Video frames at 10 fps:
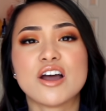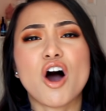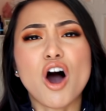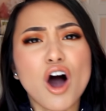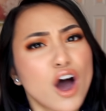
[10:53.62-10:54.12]

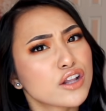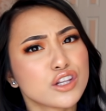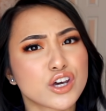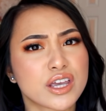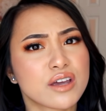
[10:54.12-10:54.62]
odd
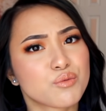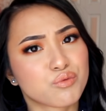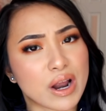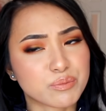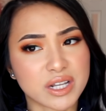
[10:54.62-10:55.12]
looking
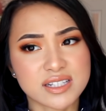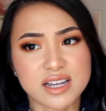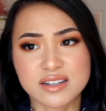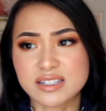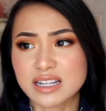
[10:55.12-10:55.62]
red blood
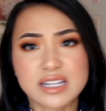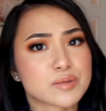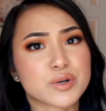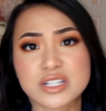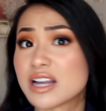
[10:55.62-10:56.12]
cells. Did this
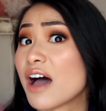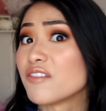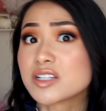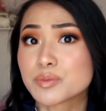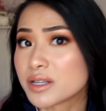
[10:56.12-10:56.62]
person have
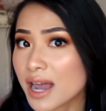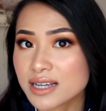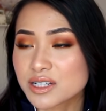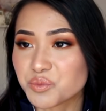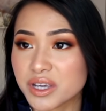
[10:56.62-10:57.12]
a
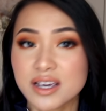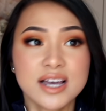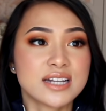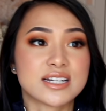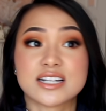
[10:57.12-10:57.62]
splenectomy?
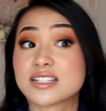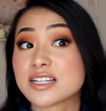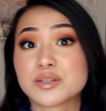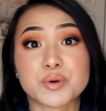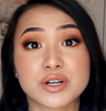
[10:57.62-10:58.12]
Does
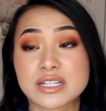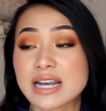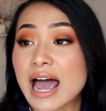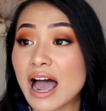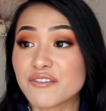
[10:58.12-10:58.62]
this person
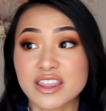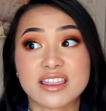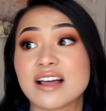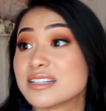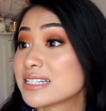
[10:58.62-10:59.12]
have a
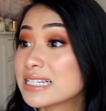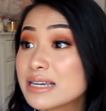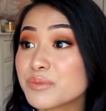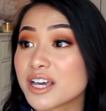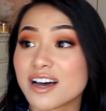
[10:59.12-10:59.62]

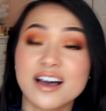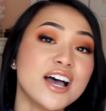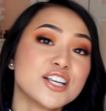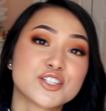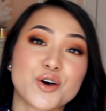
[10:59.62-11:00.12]
thalassemia?
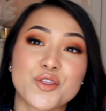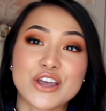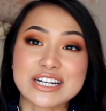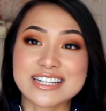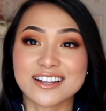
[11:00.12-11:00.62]
So
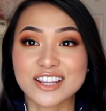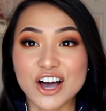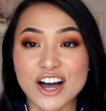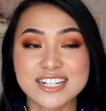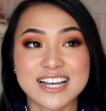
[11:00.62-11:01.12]
there's a
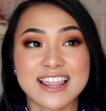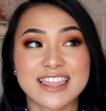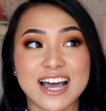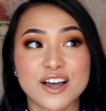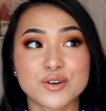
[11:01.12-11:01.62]
lot
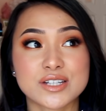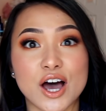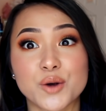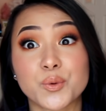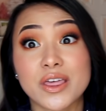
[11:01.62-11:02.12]
that goes
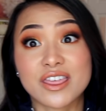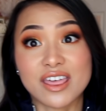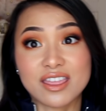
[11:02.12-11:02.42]
on with